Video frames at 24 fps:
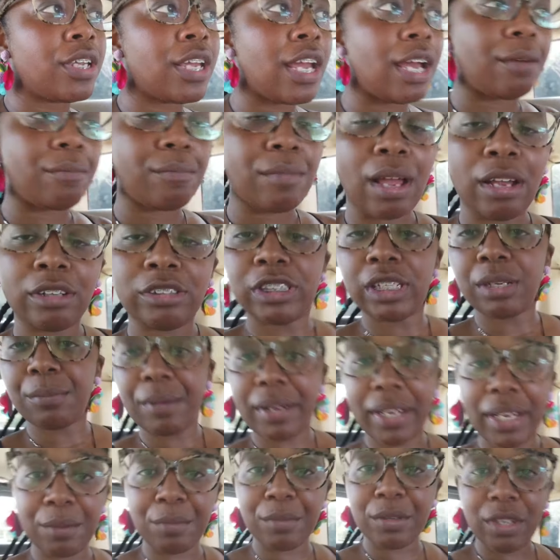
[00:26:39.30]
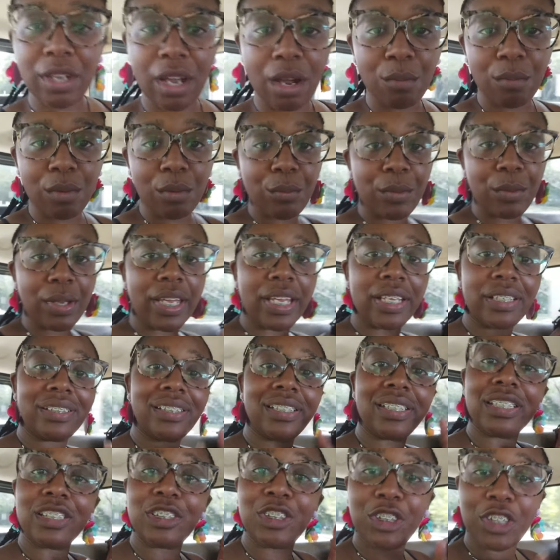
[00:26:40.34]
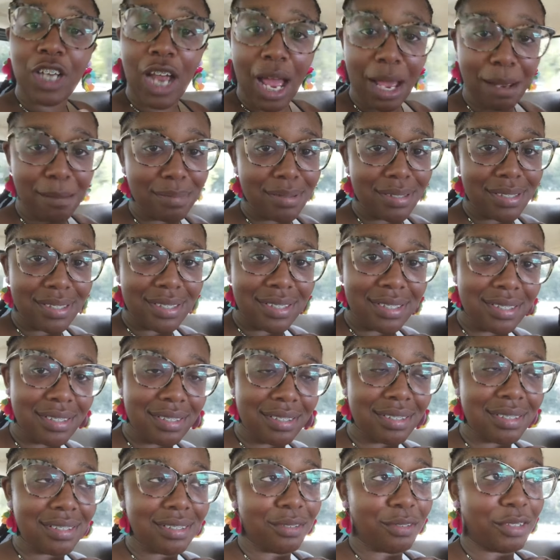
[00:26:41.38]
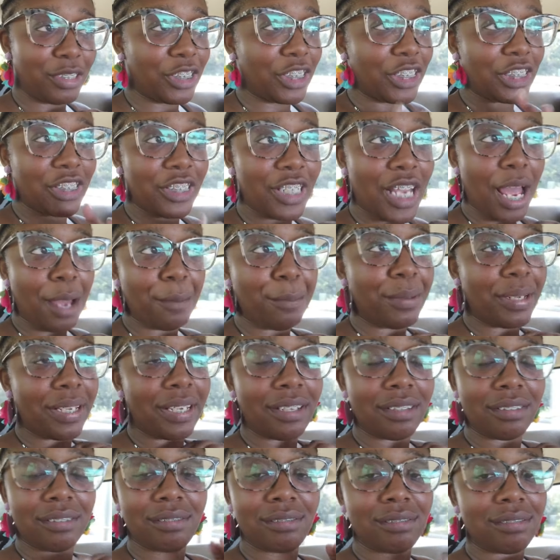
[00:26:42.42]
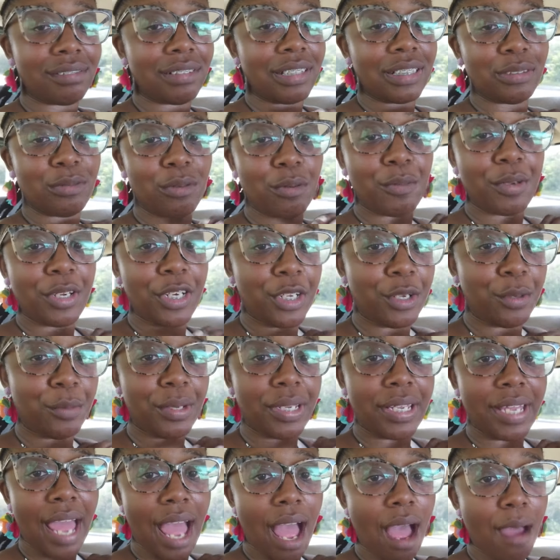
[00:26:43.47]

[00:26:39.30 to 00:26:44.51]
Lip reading: Yeah, I'll check back in with y'all when we get to the shops. We're just yapping. That's what we do. We